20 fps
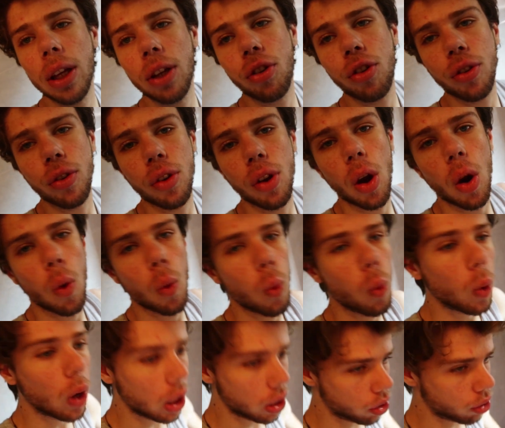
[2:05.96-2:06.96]
that you know
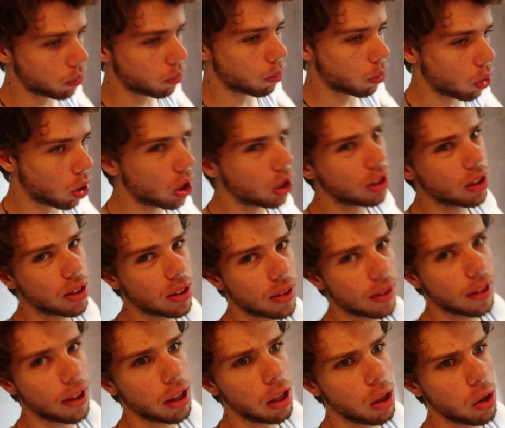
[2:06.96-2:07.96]
which
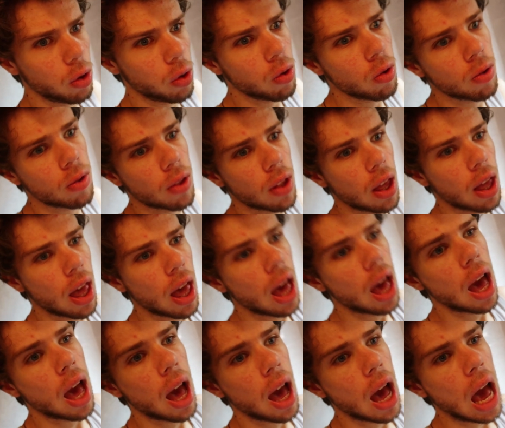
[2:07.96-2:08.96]
products I use,
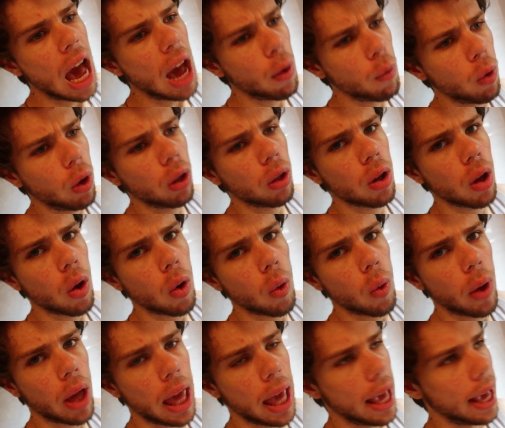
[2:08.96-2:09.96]
I will
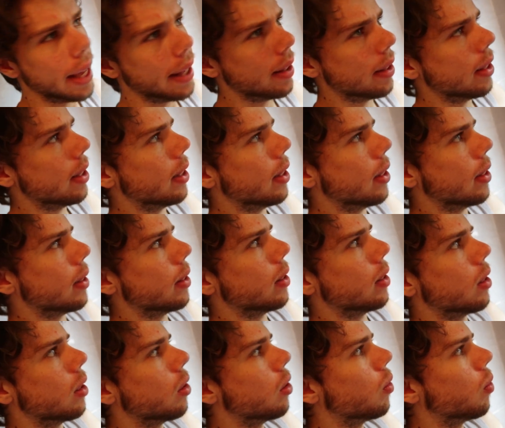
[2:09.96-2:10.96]
go and uh,
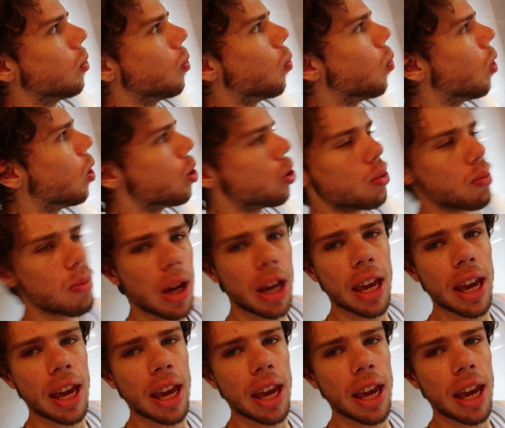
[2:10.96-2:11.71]
wash my